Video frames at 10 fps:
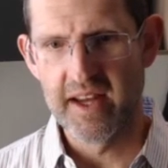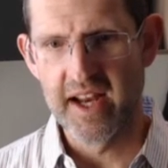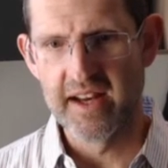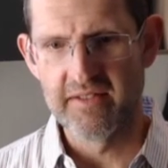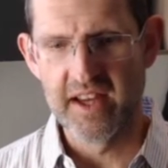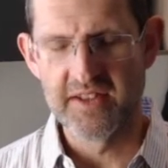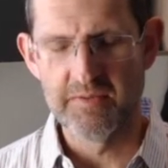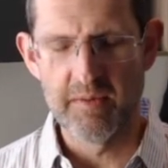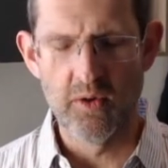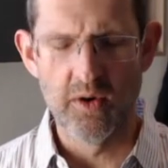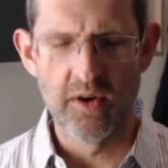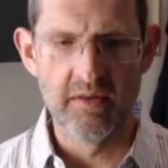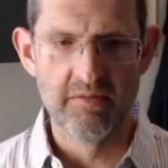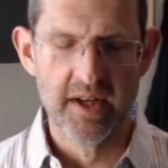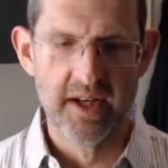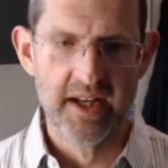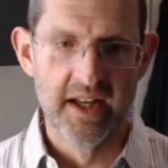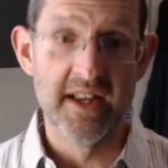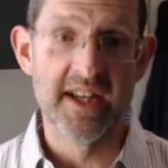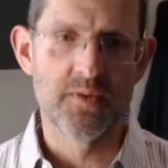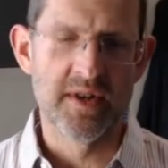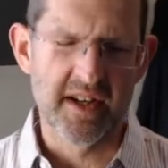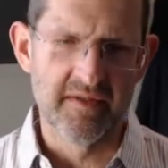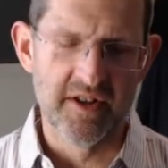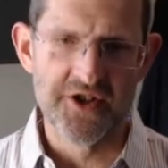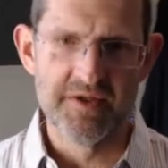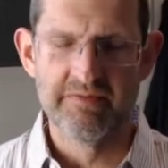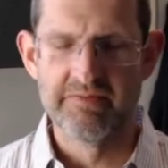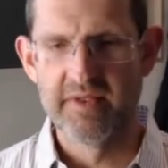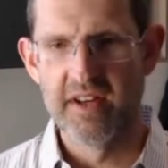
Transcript: kind of gives me less risk aversion.